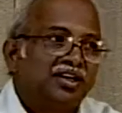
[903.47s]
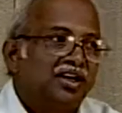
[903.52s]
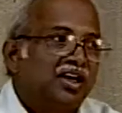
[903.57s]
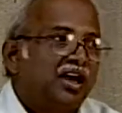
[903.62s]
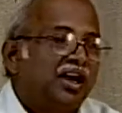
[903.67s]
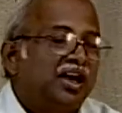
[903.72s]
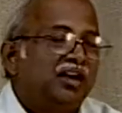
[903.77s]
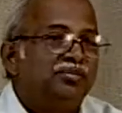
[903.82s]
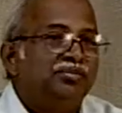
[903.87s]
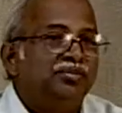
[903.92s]

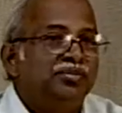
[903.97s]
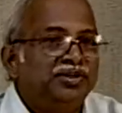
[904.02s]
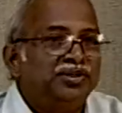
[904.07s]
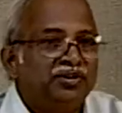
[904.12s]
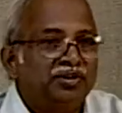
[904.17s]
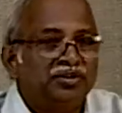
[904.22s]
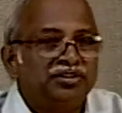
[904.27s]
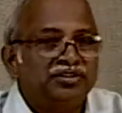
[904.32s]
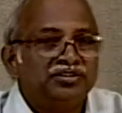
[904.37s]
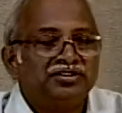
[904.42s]
have been
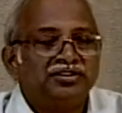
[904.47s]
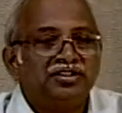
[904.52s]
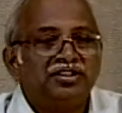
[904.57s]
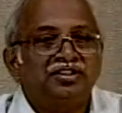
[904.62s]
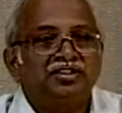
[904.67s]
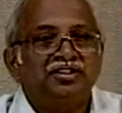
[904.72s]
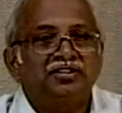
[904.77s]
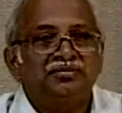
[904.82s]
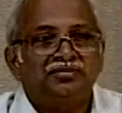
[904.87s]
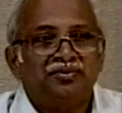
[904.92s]

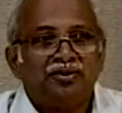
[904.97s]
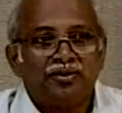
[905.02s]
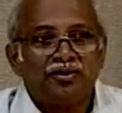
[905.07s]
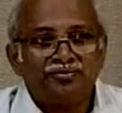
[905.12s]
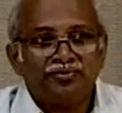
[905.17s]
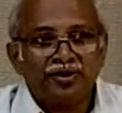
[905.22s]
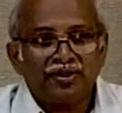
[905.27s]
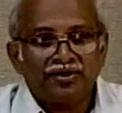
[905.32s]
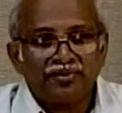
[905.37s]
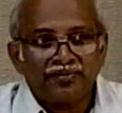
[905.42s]
originating from
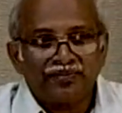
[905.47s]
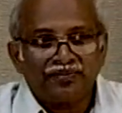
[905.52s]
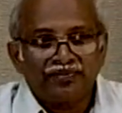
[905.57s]
the